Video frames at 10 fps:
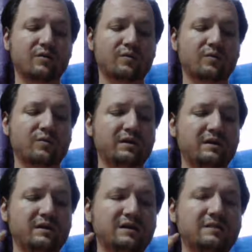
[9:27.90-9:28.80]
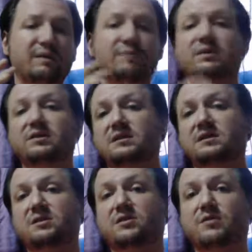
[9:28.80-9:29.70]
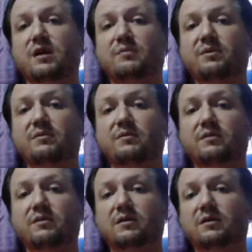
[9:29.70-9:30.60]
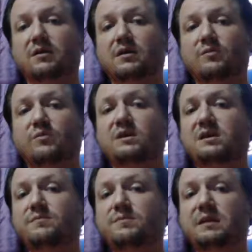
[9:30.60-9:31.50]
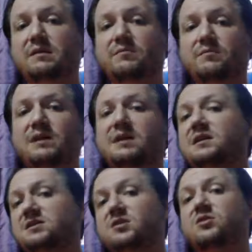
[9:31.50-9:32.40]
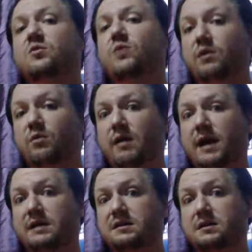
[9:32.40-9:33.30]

we need to be building each other up. We need to be meeting each other where we're at.